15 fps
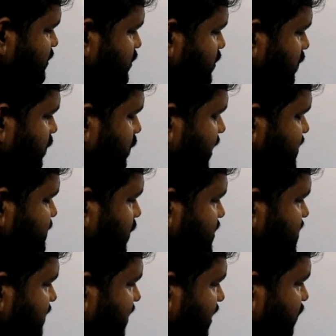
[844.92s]

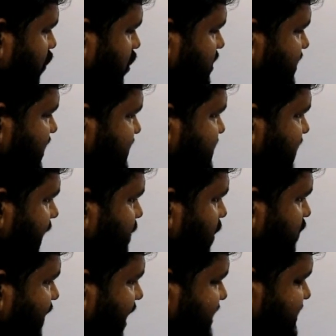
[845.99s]
responsible for this type
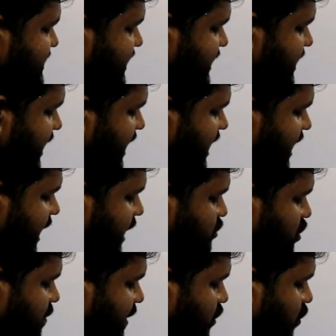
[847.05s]
of rancidity, it
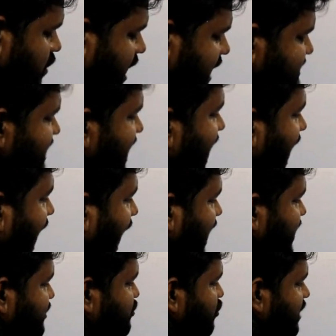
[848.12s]
will be known as
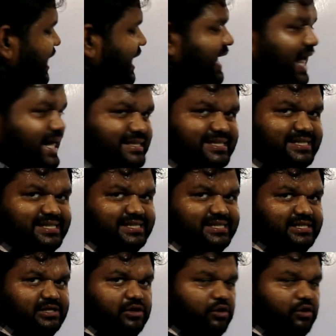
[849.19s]
hydraulic rancidity.